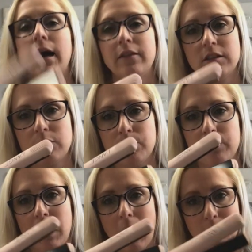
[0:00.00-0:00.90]
this
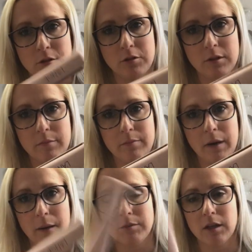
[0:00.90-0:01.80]
opportunity
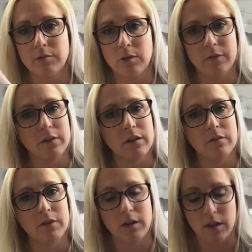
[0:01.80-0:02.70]
popped up, so I felt
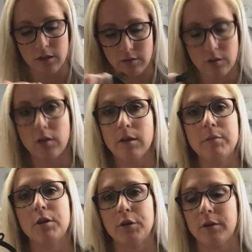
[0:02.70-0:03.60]
like, you know what, I'm
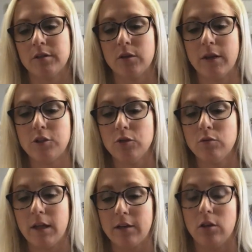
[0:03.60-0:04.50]
gonna do it. So I
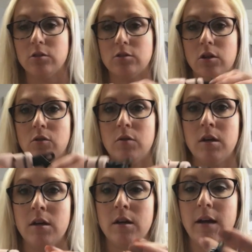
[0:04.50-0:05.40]
do like also
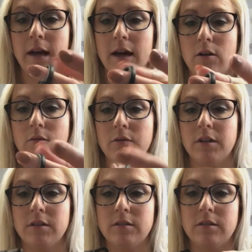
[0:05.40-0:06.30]
how
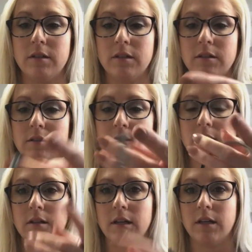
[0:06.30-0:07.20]
this
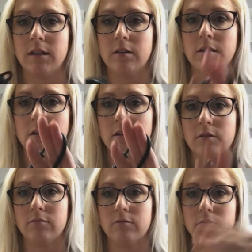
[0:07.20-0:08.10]
is like
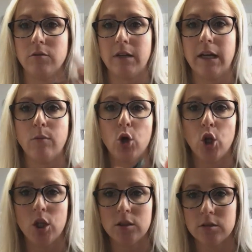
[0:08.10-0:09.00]

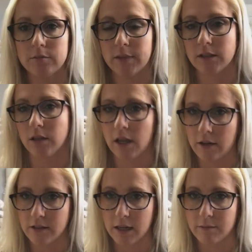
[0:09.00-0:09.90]
rotatable, because a lot
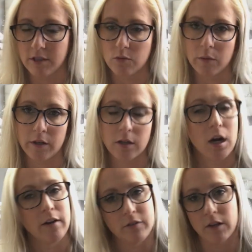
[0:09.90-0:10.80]
of the times that's where
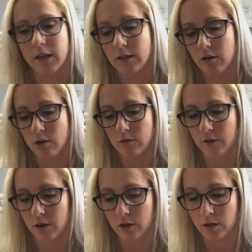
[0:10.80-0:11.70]
I feel like all of
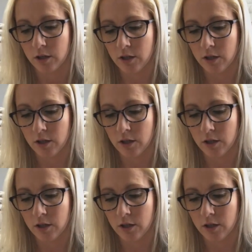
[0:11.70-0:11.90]
our